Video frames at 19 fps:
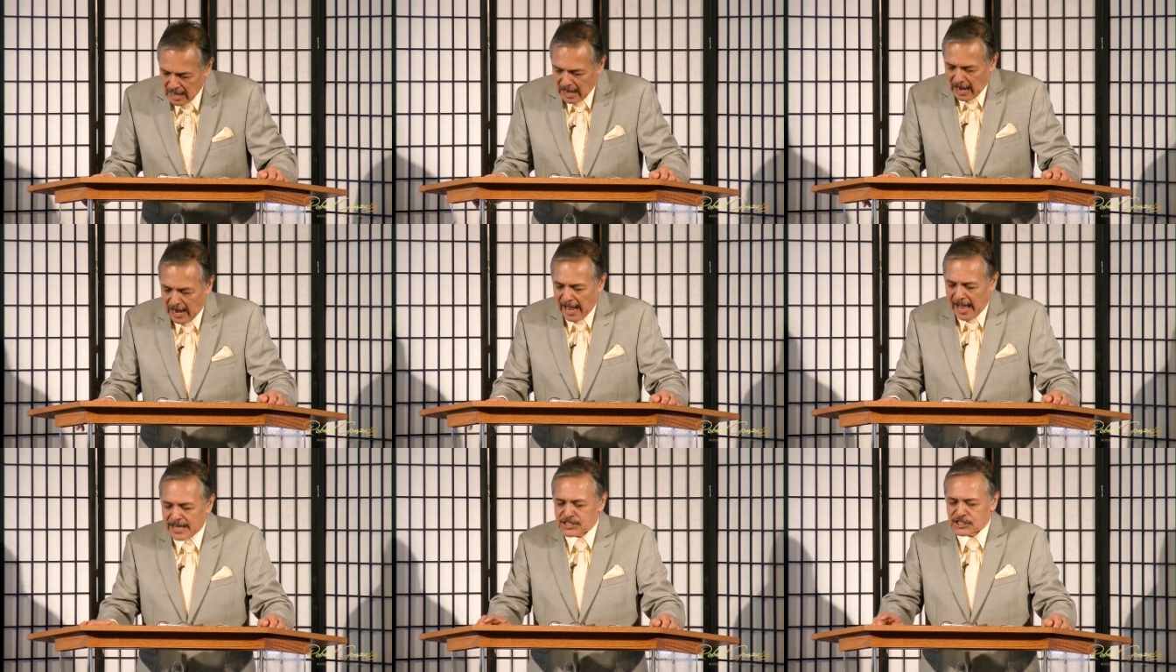
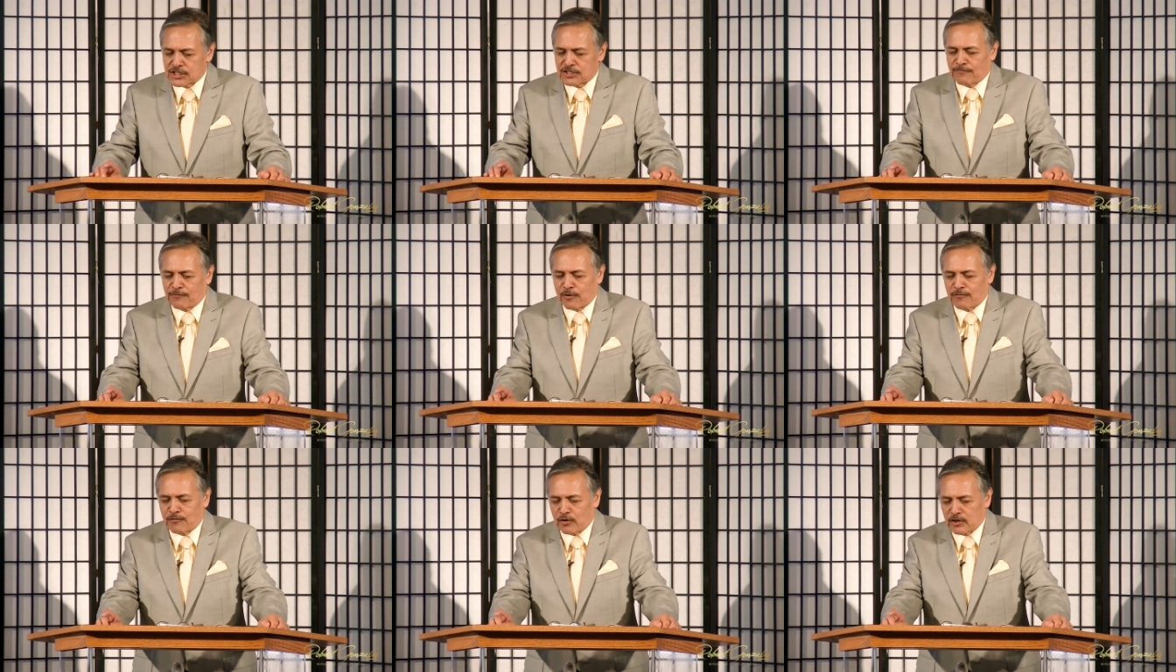I ask
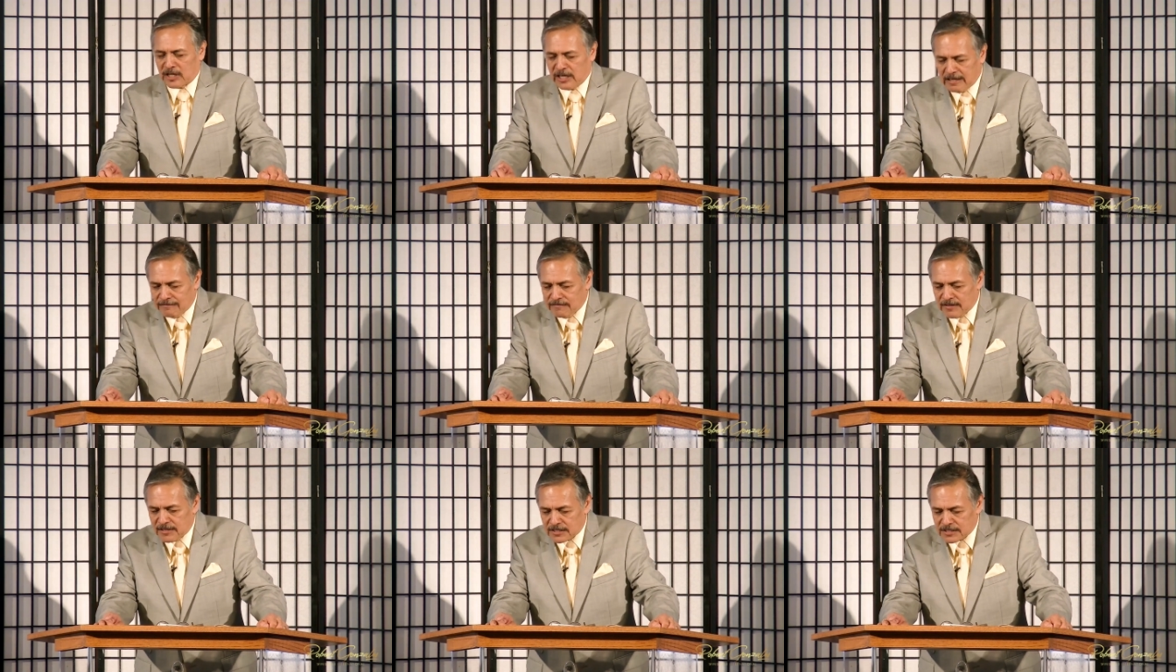for
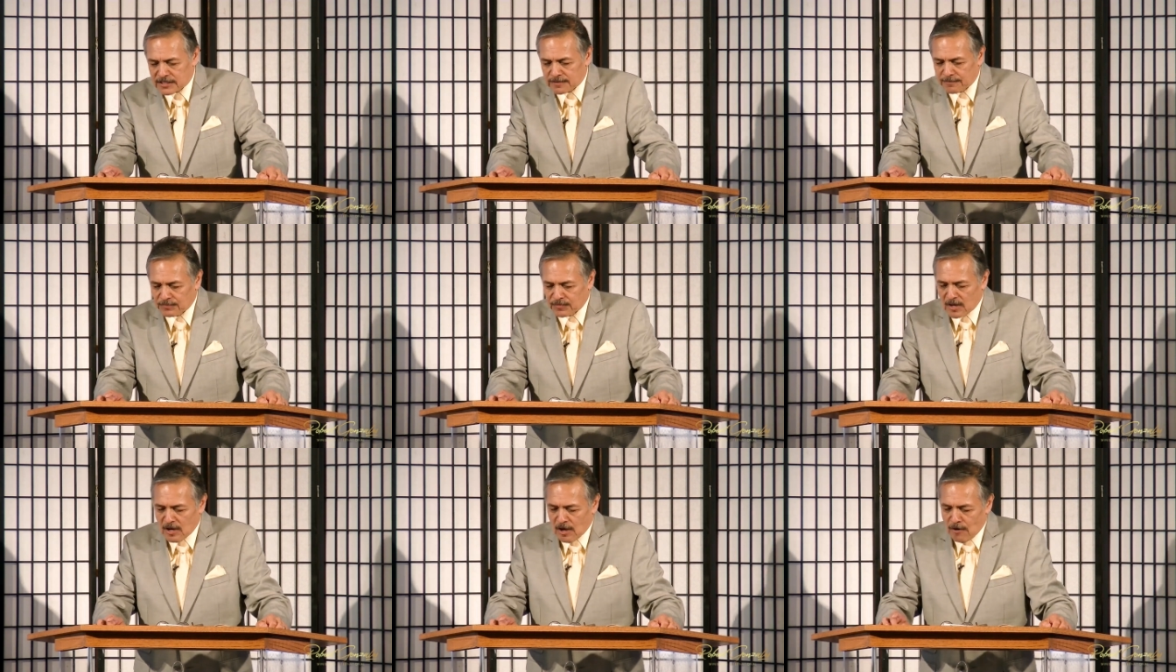forgiveness
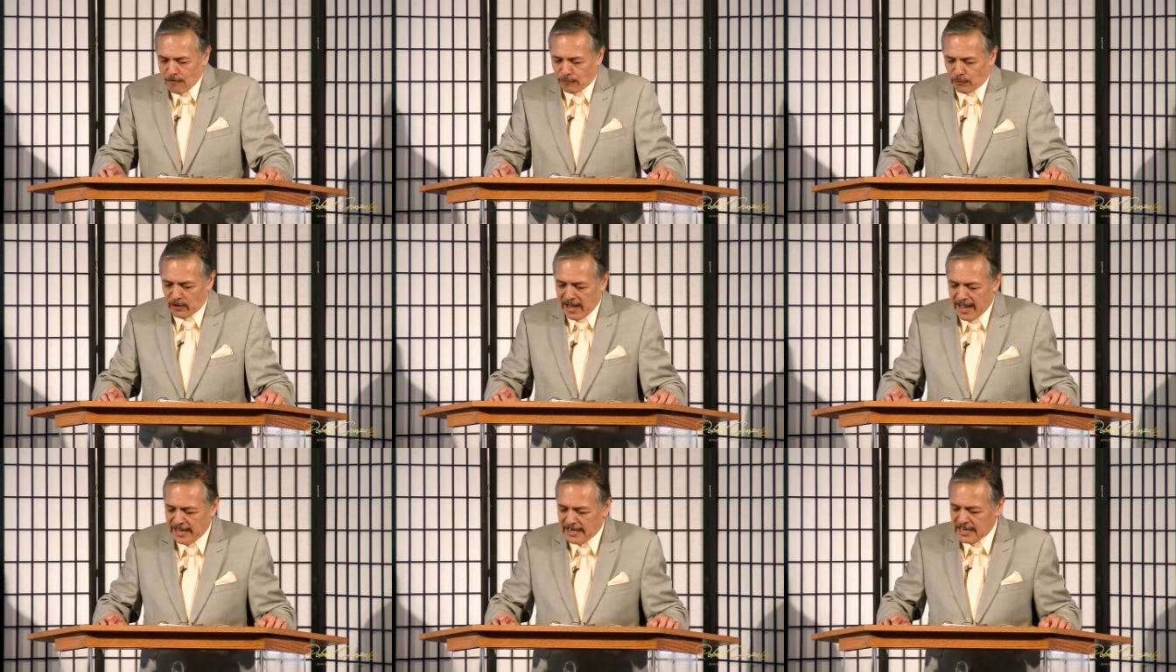
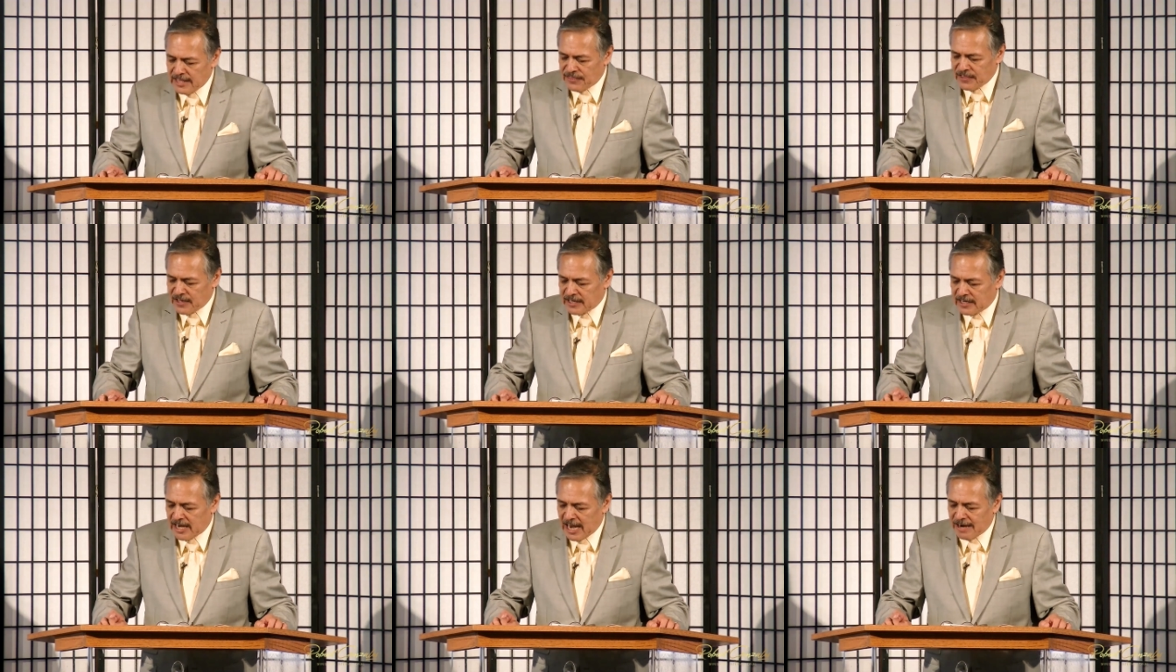for
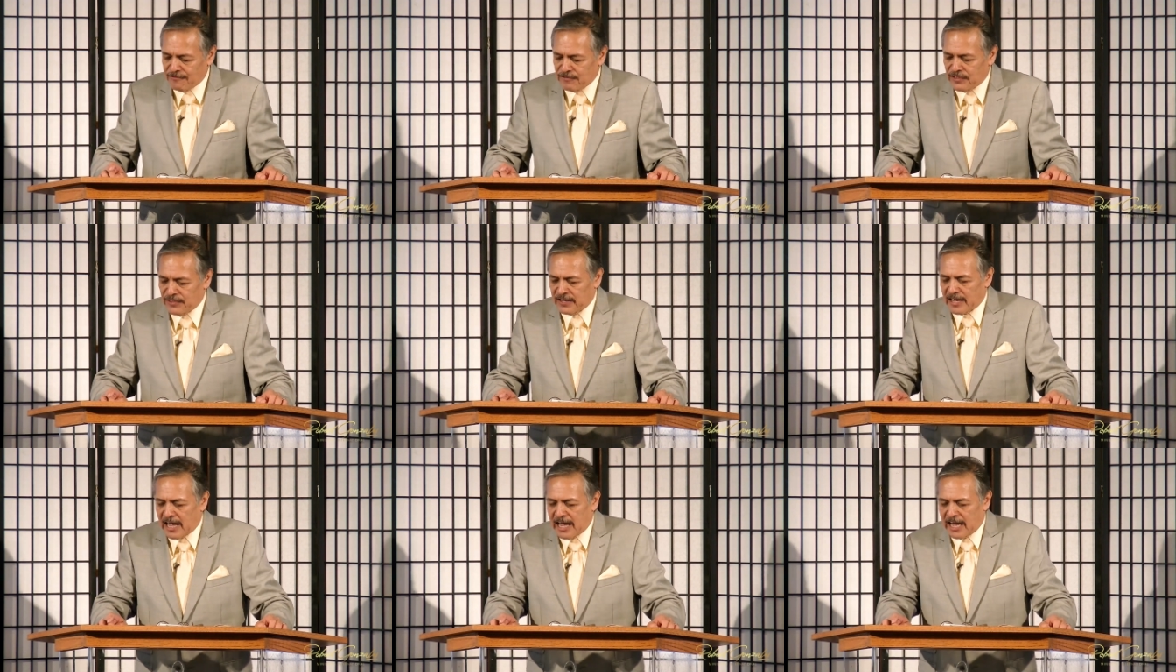anything and
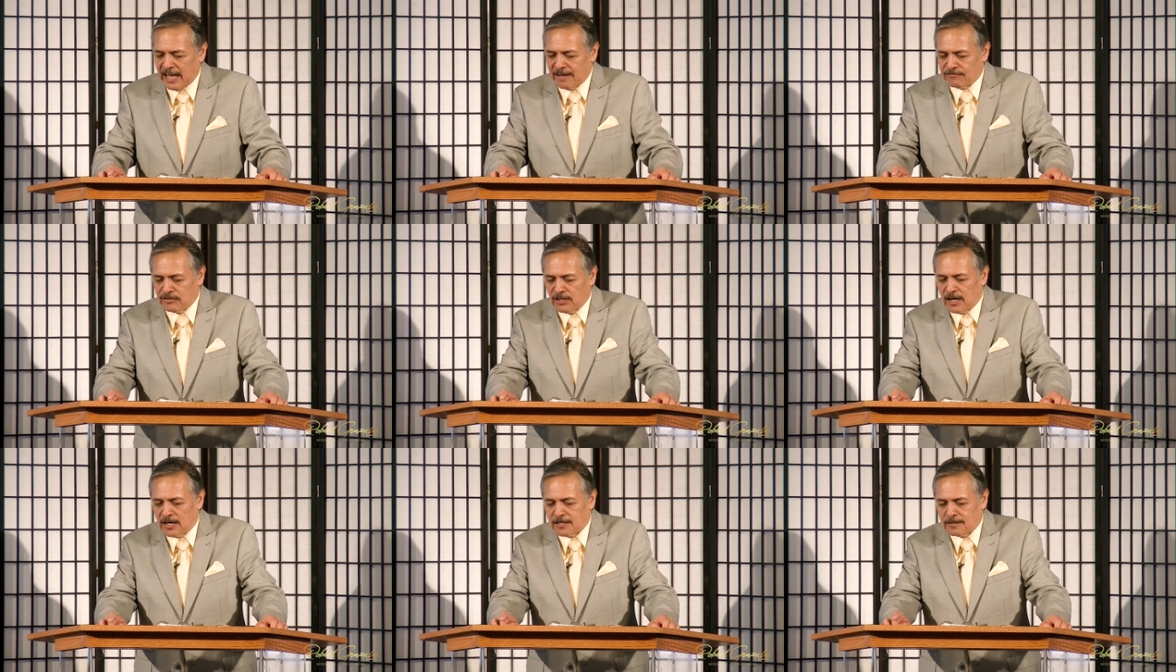everything I
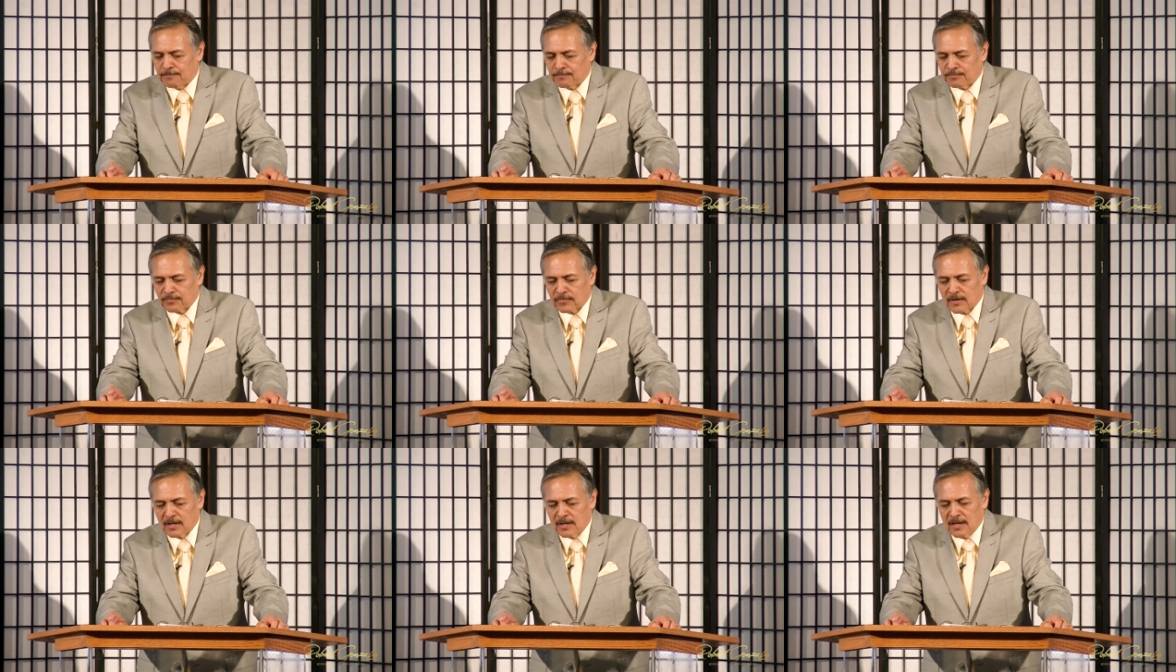have done